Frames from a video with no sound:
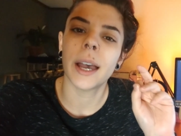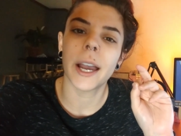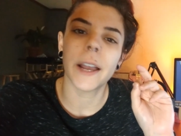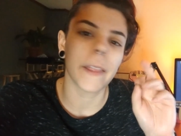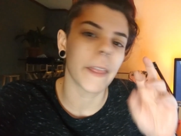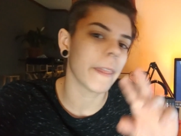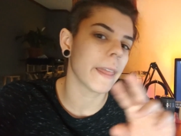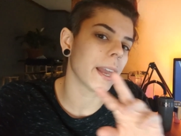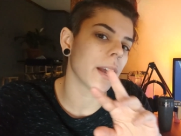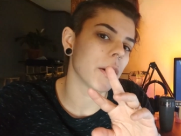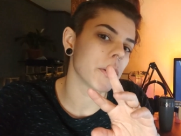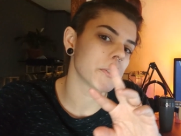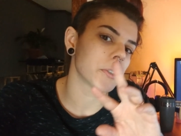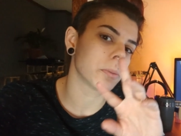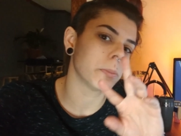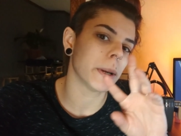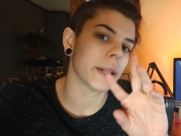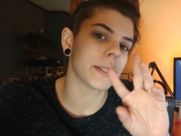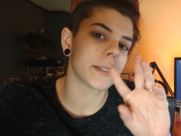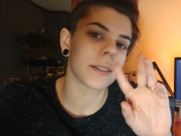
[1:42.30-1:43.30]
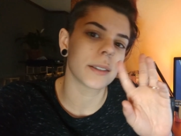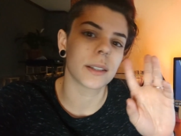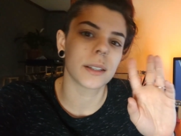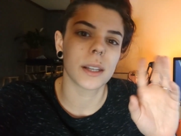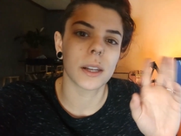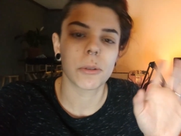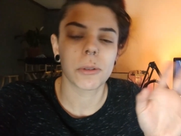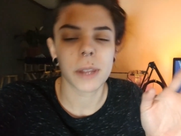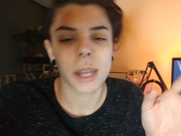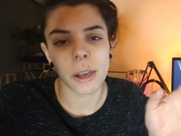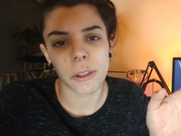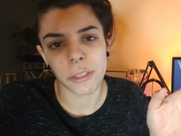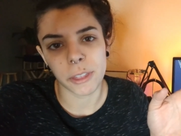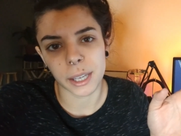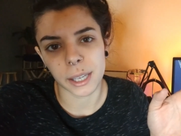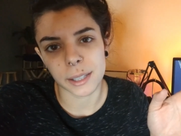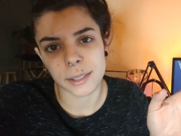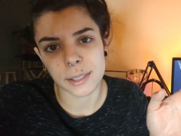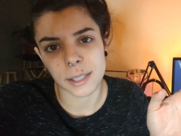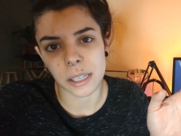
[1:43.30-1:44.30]
And then they also pencil it in with how
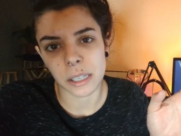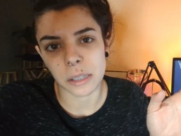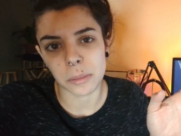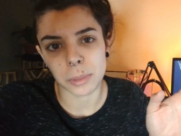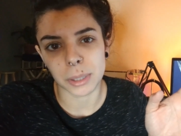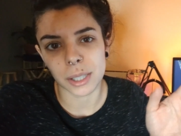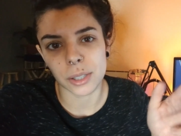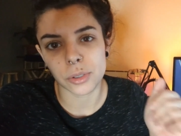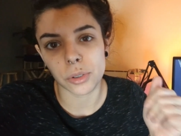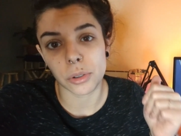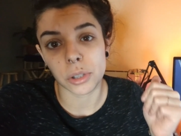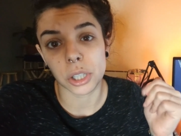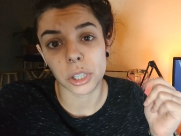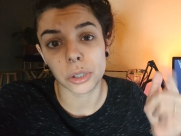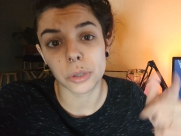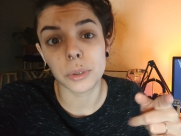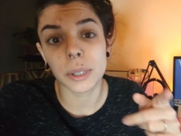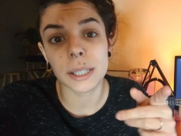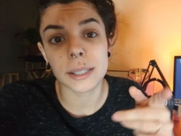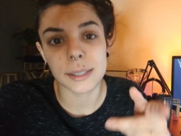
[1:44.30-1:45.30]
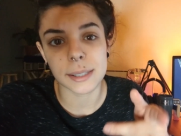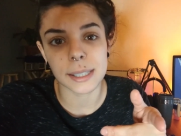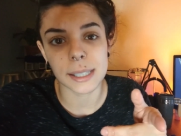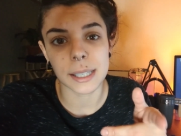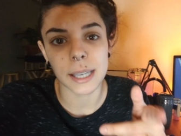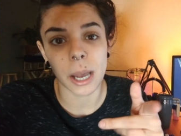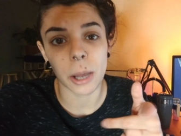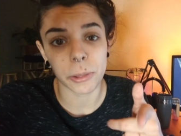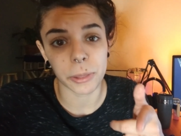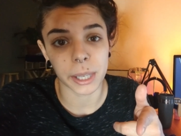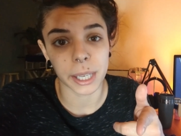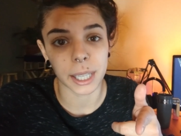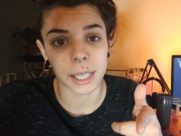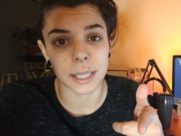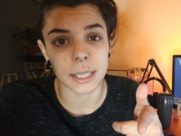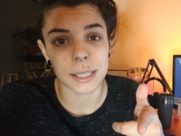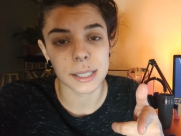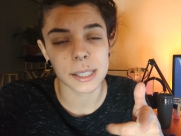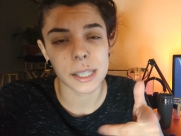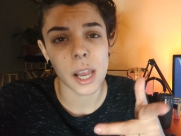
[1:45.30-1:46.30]
thick it's going to be so that you can see how thick it
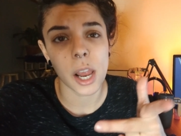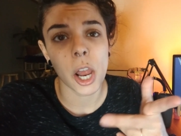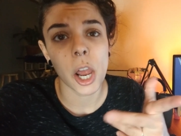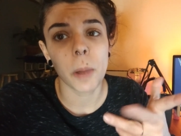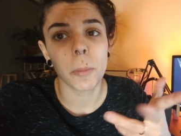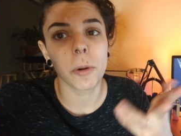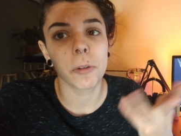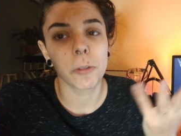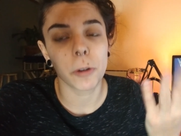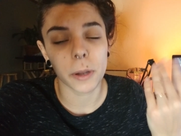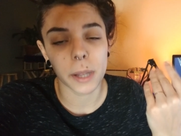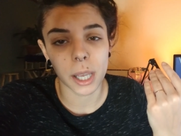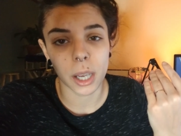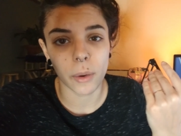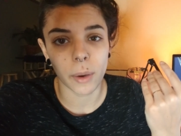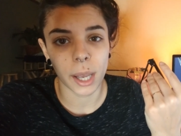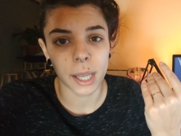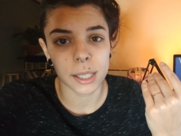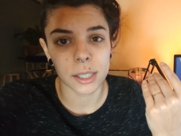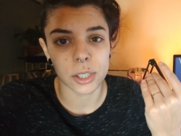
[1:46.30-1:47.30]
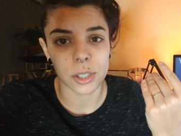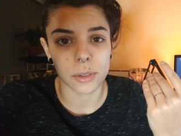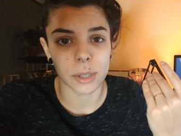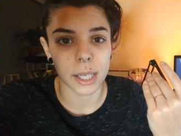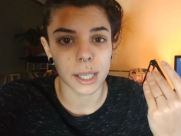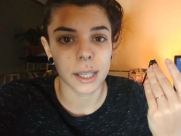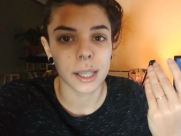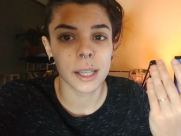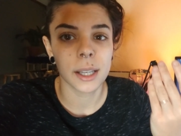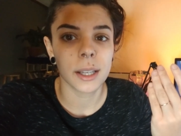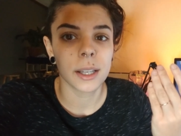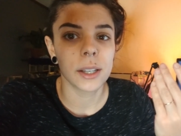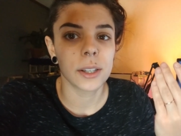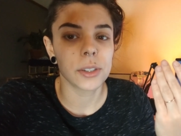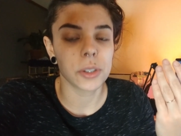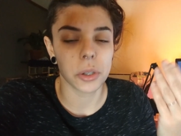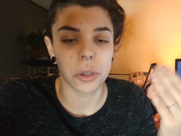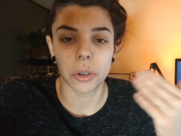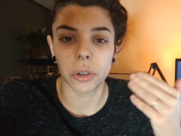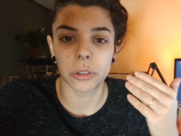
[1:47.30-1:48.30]
is before they go ahead and do it.
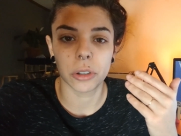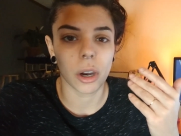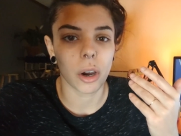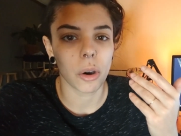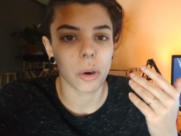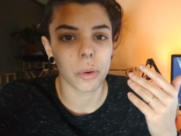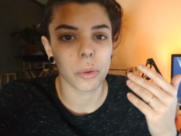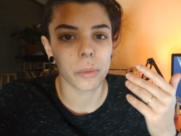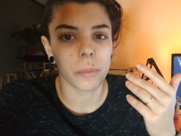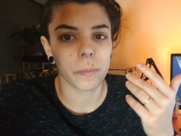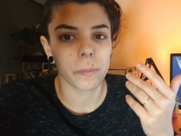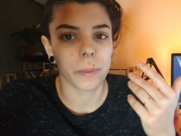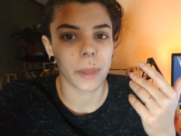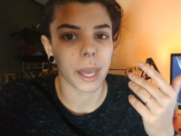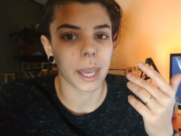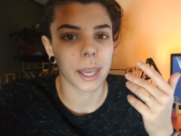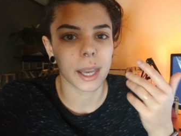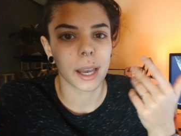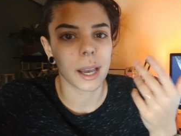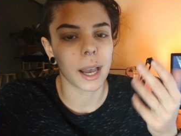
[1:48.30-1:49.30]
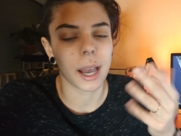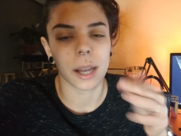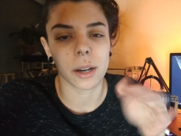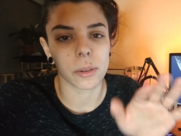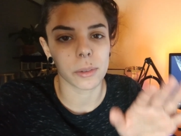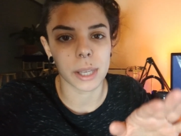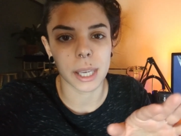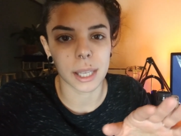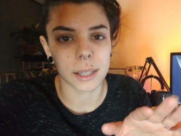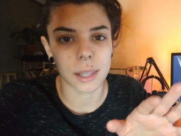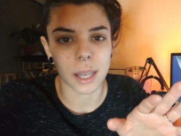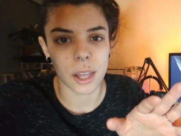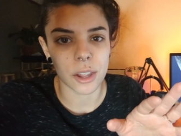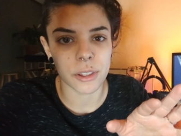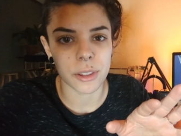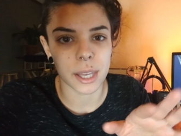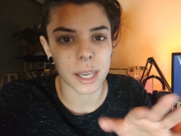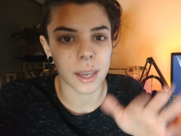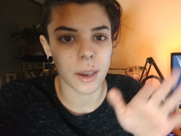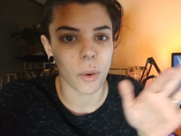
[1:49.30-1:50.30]
So you'll know, like, I don't like it
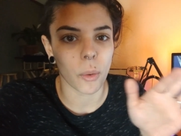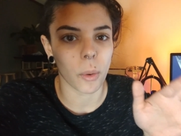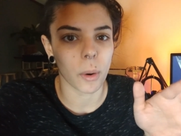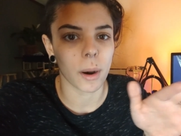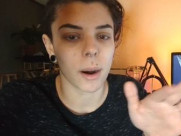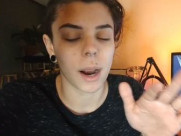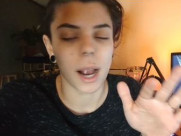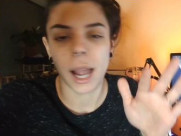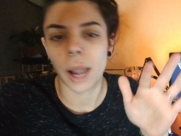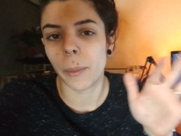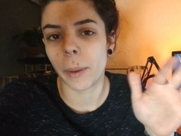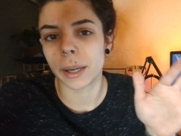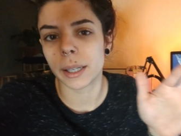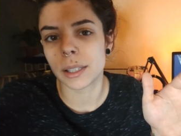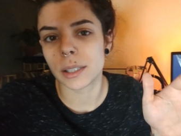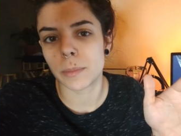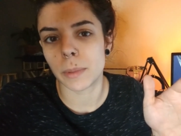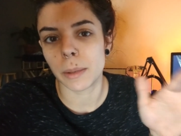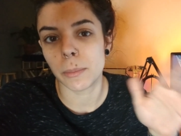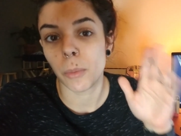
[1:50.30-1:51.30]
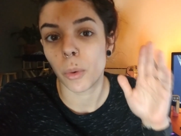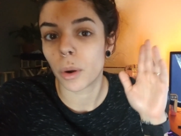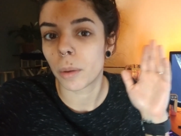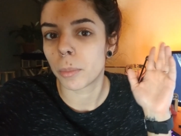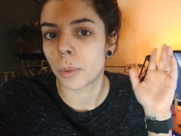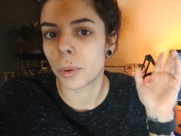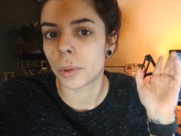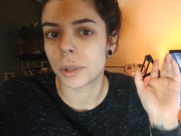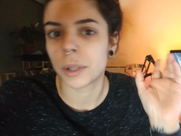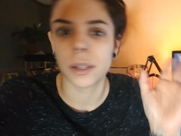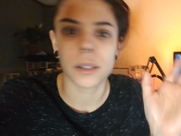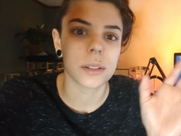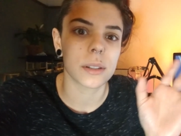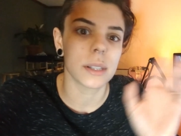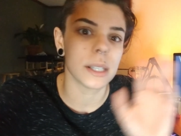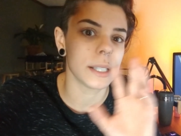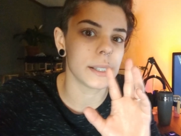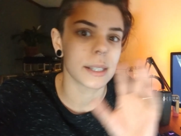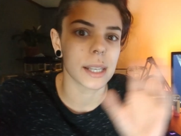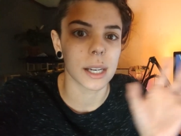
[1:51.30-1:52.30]
that thick, or I want it to be more bold in
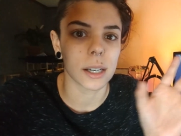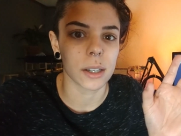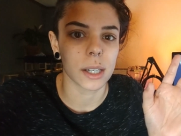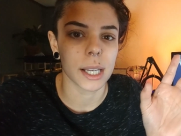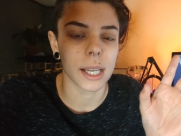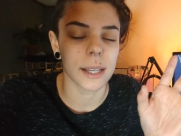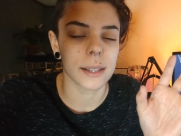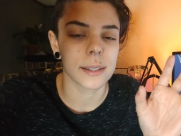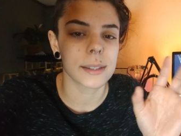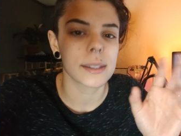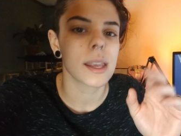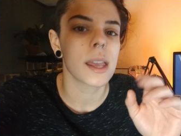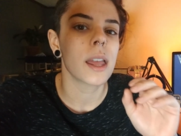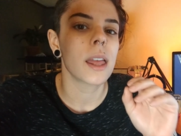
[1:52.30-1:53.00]
these areas.